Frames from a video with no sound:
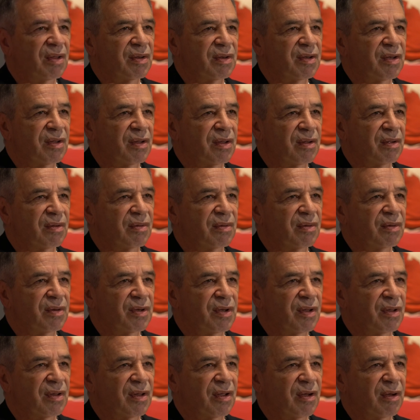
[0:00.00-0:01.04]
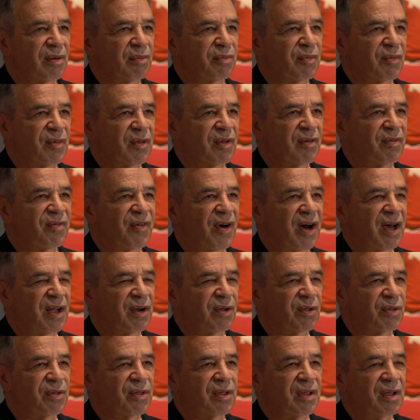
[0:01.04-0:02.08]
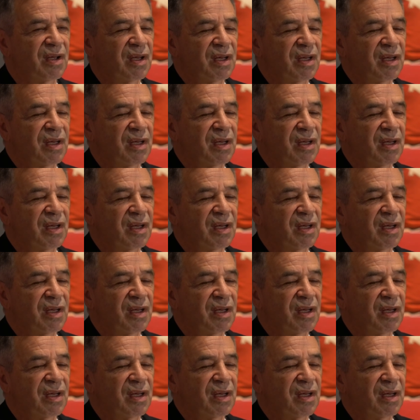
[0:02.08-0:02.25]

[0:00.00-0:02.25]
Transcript: to to the the finals